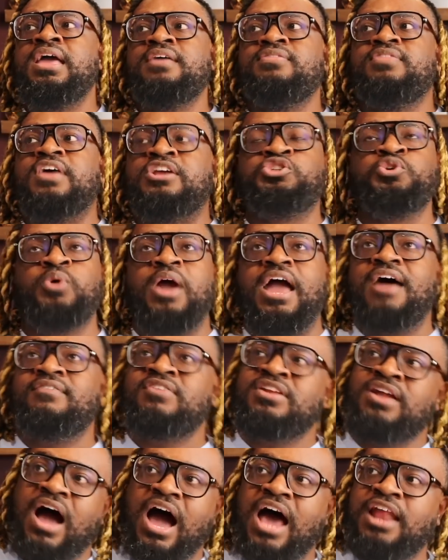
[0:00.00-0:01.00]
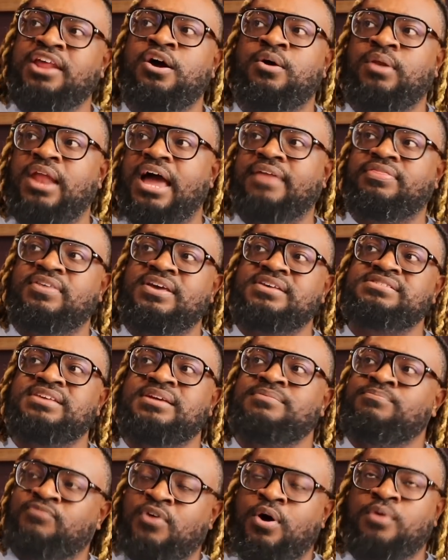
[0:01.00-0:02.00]
that you have an audio like this
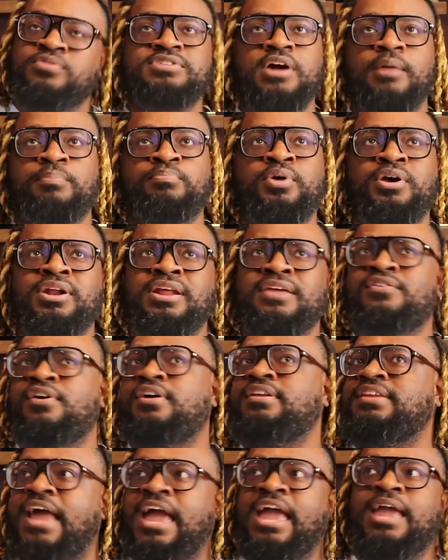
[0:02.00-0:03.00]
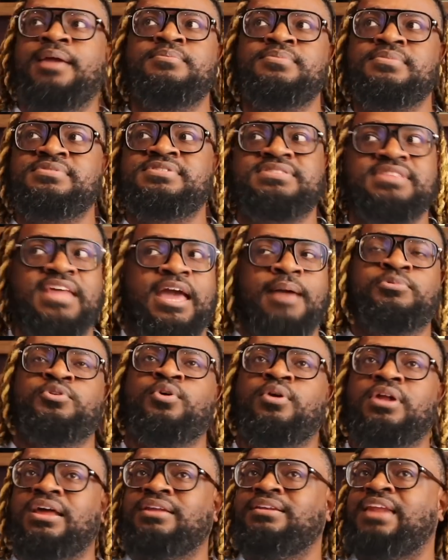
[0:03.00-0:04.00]
and folks are putting their name stamped
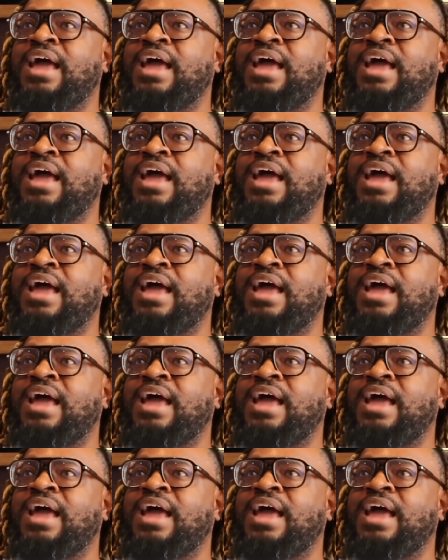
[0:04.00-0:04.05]
on it.